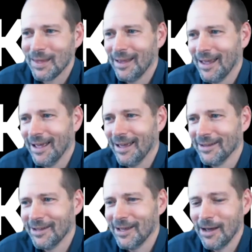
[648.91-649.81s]

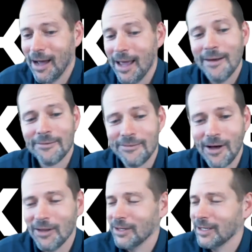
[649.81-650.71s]
And I have
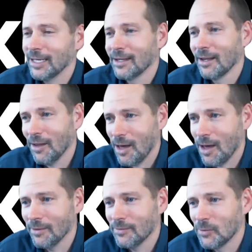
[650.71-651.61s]
fallen in love